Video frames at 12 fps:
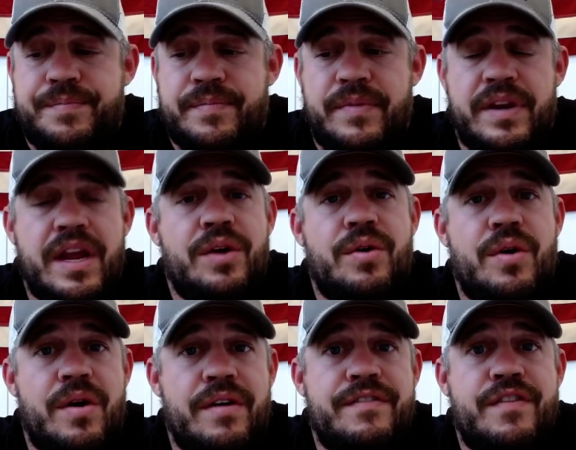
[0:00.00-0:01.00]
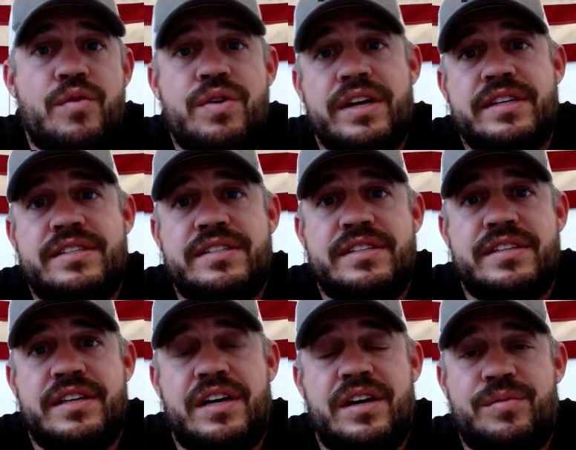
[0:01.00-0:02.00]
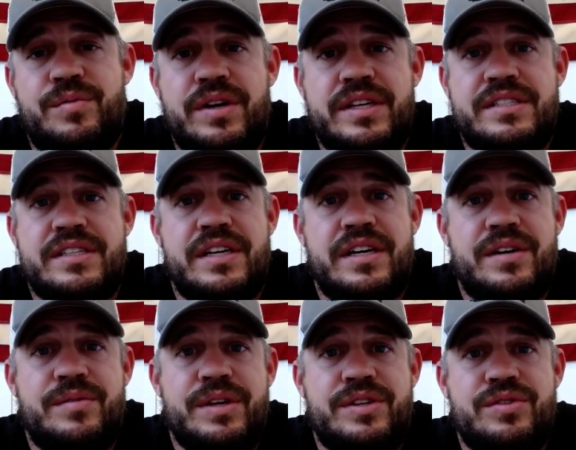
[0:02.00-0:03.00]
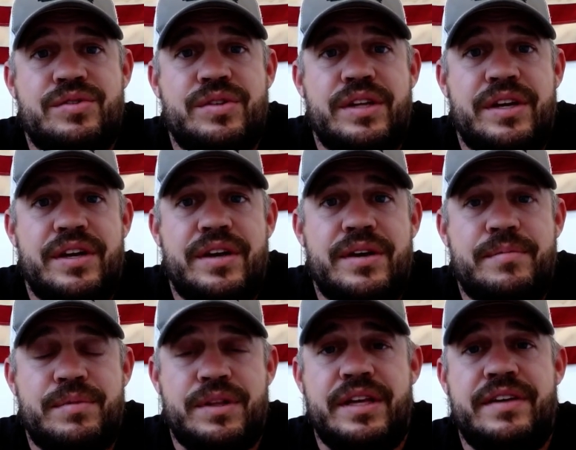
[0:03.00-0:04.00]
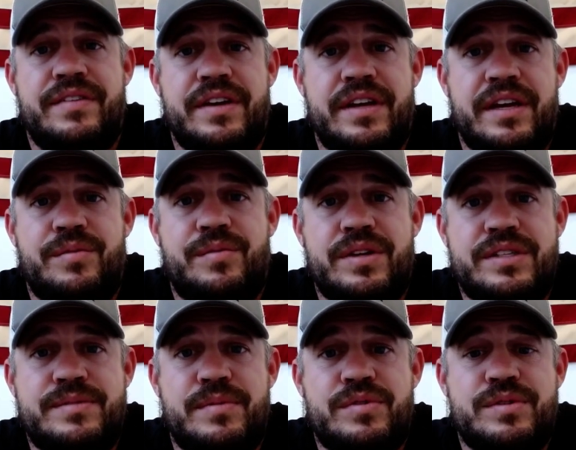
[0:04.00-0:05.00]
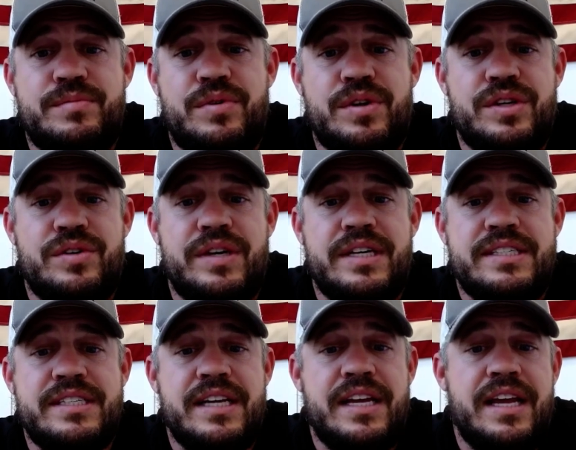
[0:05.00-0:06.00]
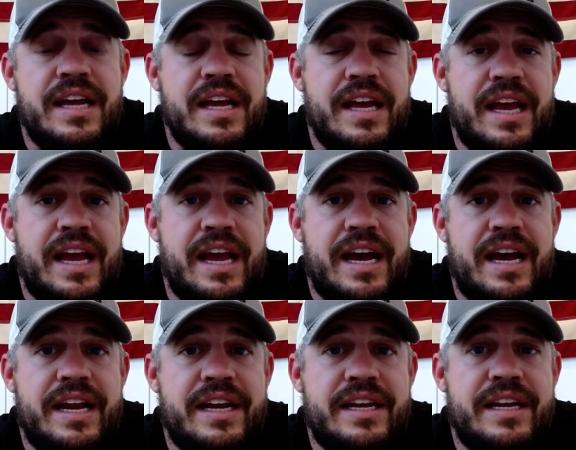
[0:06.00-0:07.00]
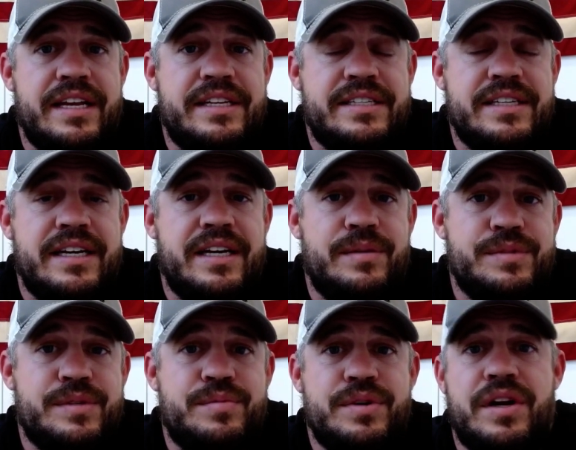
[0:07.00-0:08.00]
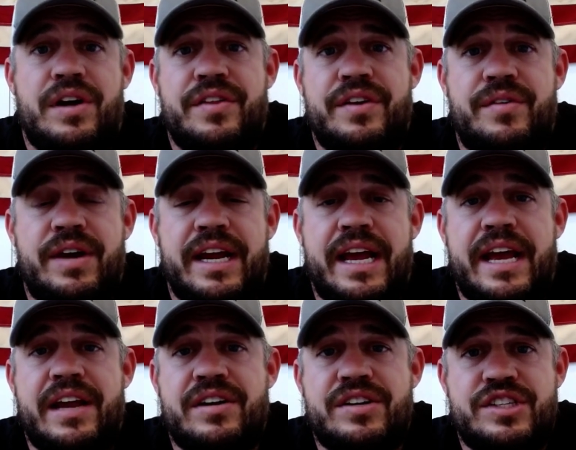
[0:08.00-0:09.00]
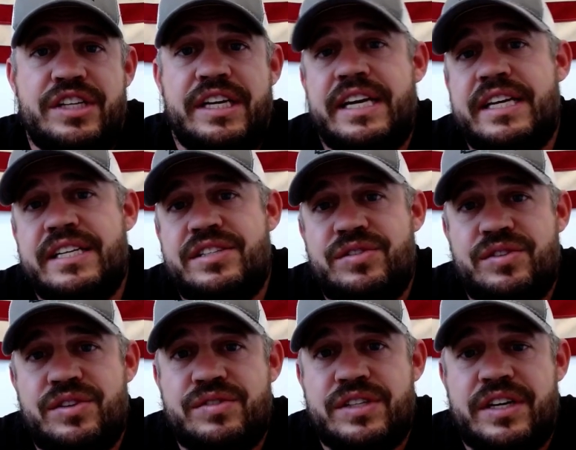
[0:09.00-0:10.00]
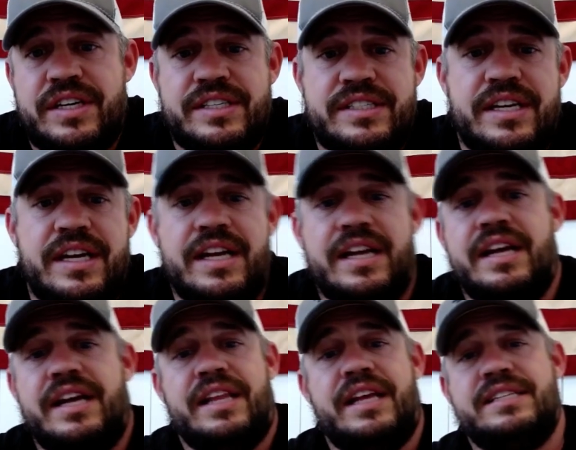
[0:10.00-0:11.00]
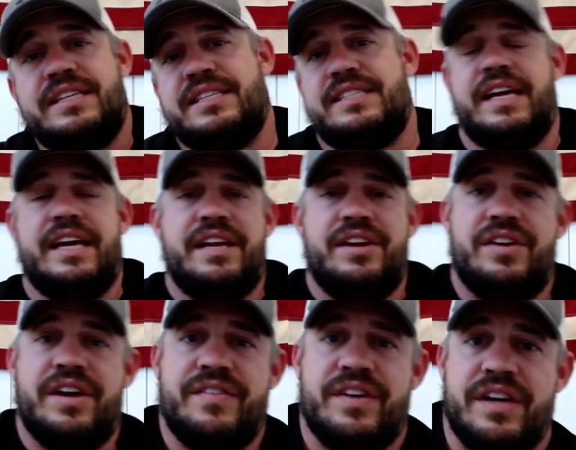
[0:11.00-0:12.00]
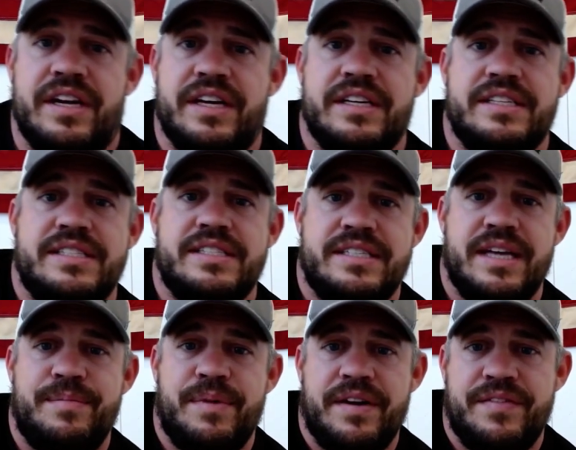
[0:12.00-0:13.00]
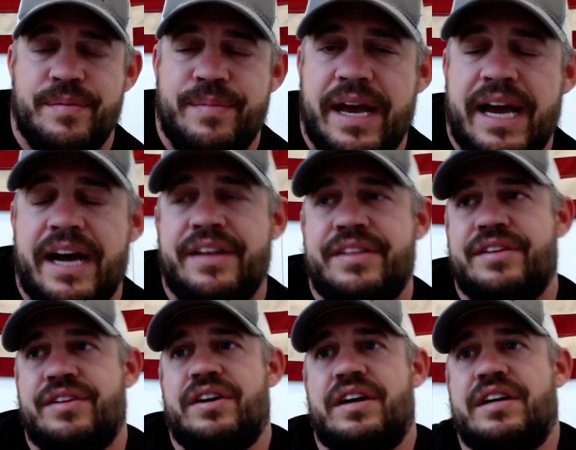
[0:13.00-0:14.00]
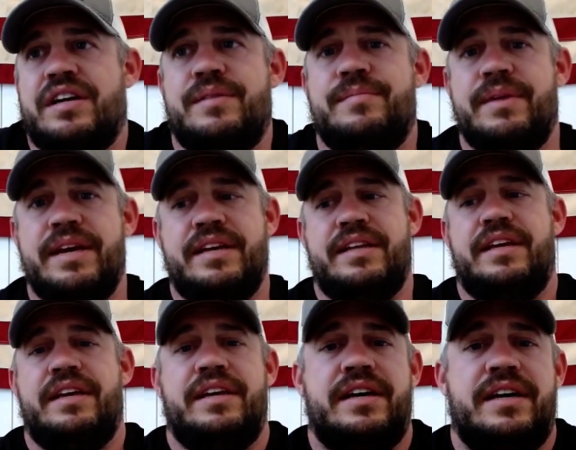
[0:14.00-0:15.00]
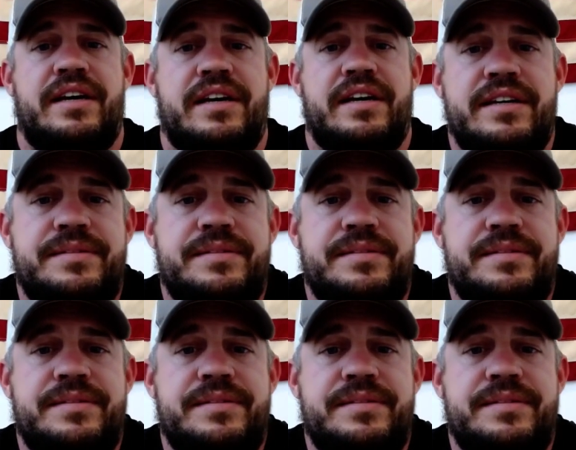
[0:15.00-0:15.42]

narrow our focus on what we truly believe in and what's most important to us. And it helps us put all the right energy into those areas. That's not saying you're never going to step off the path. You're not going to make a